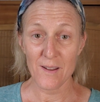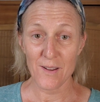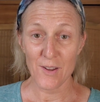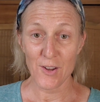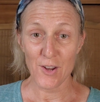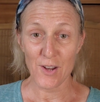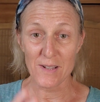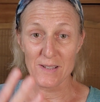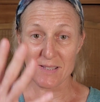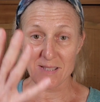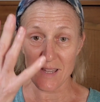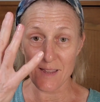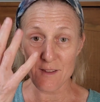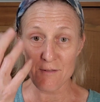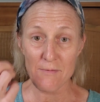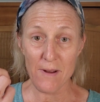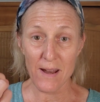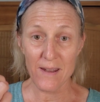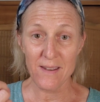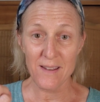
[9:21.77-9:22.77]
You can see the
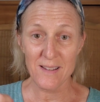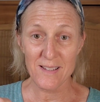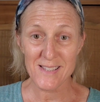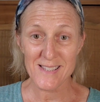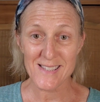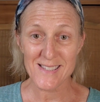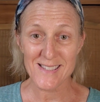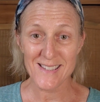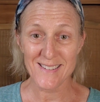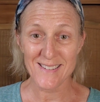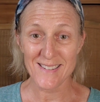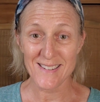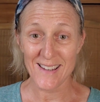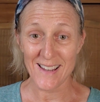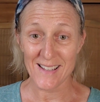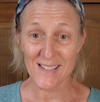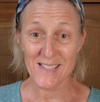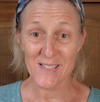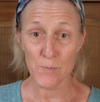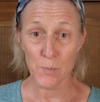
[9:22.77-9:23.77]
redness.
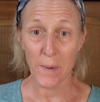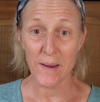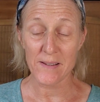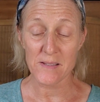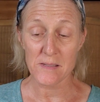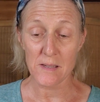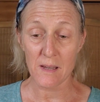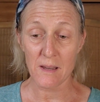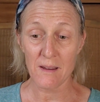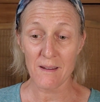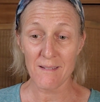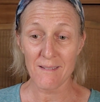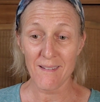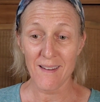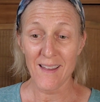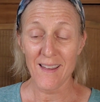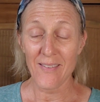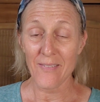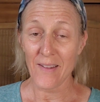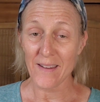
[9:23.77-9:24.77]
It's spicy.
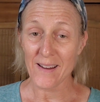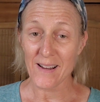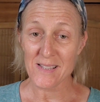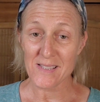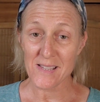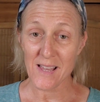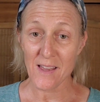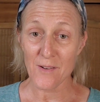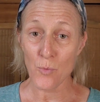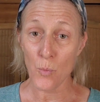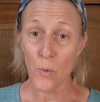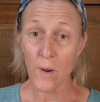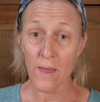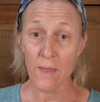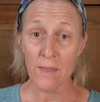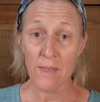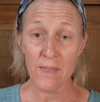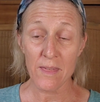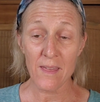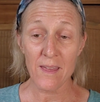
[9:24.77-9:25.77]
Like I said,
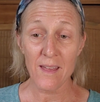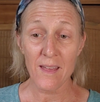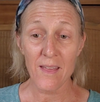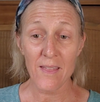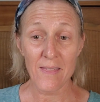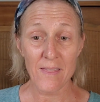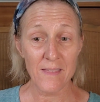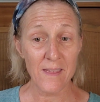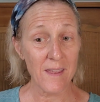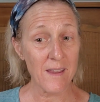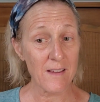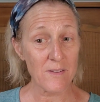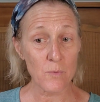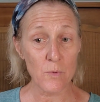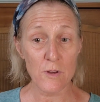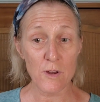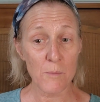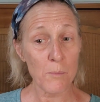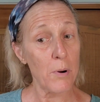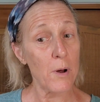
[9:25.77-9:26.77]
with these,
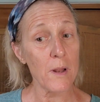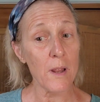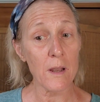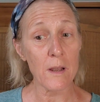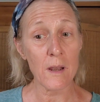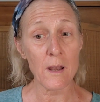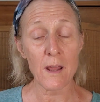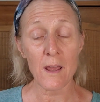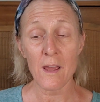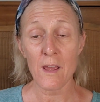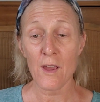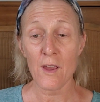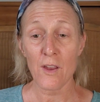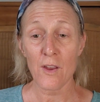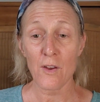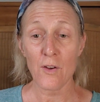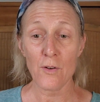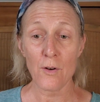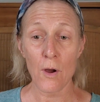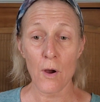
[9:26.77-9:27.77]
when you're putting,
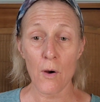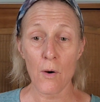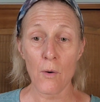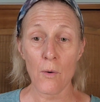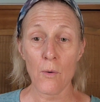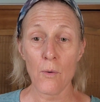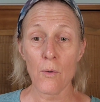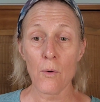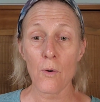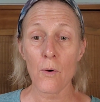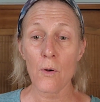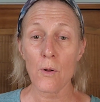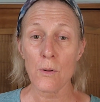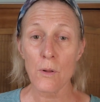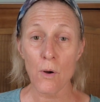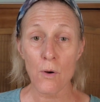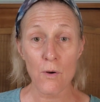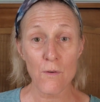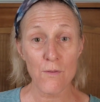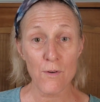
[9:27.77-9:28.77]

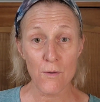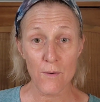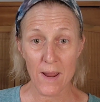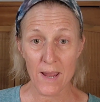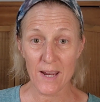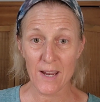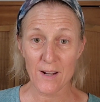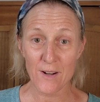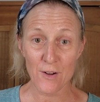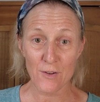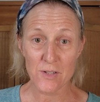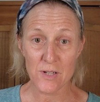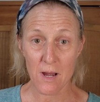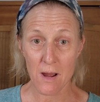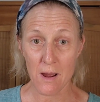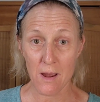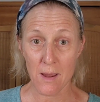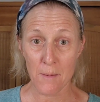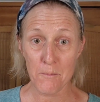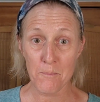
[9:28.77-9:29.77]
clove, oregano,
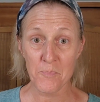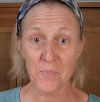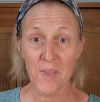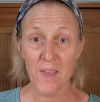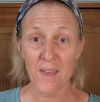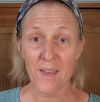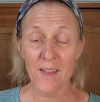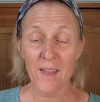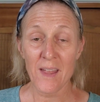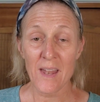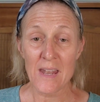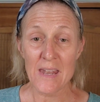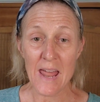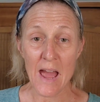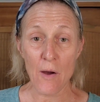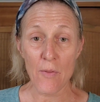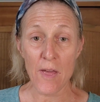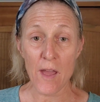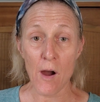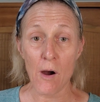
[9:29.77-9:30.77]
thyme,
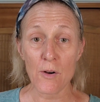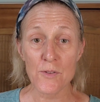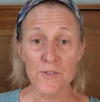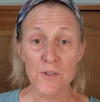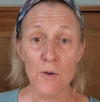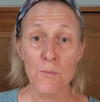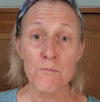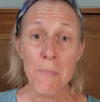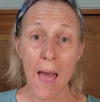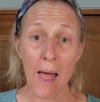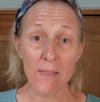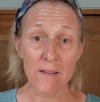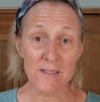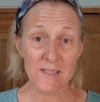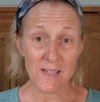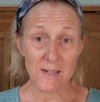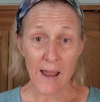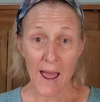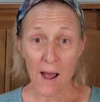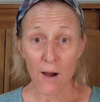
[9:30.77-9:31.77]
now they also balance
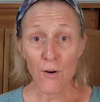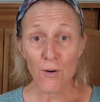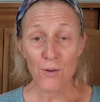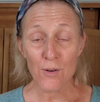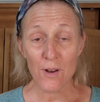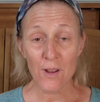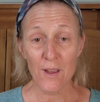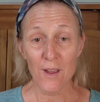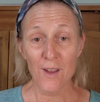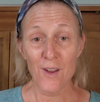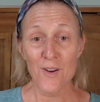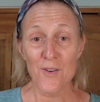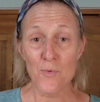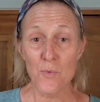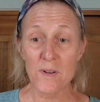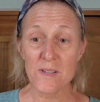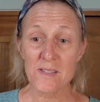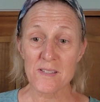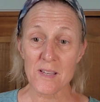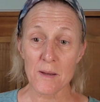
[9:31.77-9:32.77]
it out
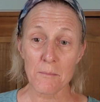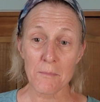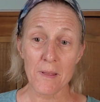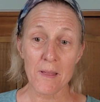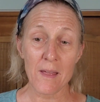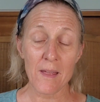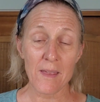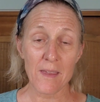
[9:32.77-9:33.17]
with some,